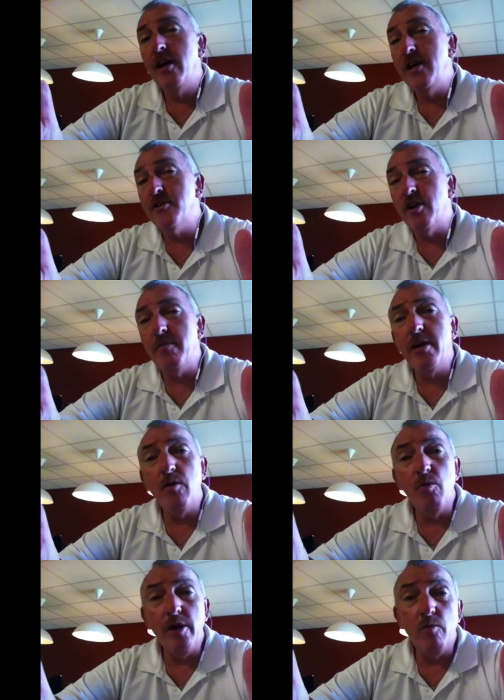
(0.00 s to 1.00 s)
it's going to be
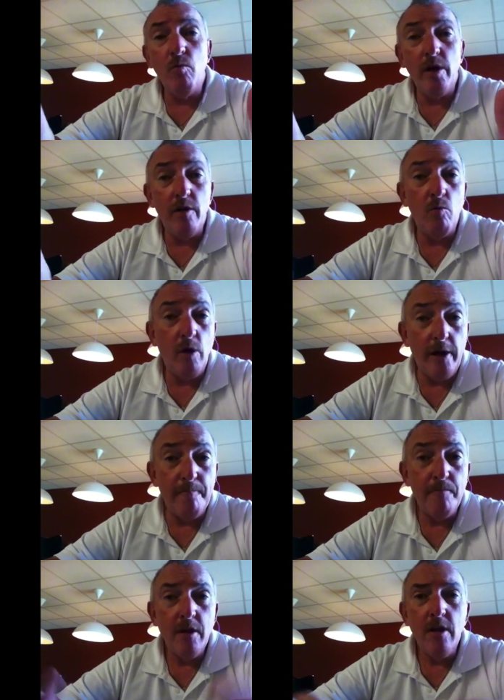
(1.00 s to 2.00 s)
a win win
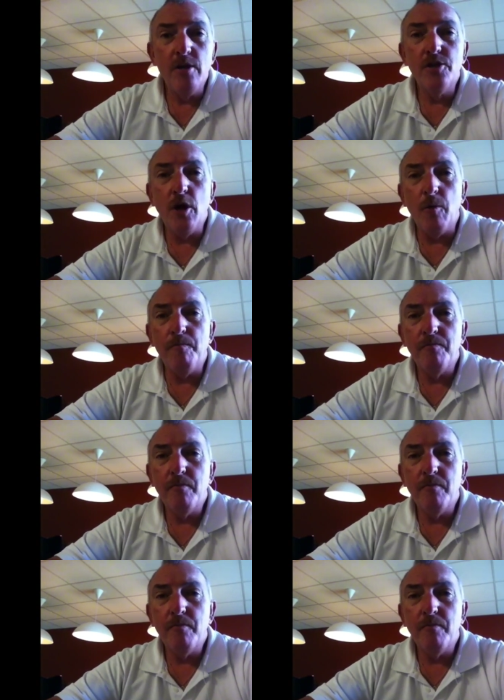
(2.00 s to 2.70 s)
win. So,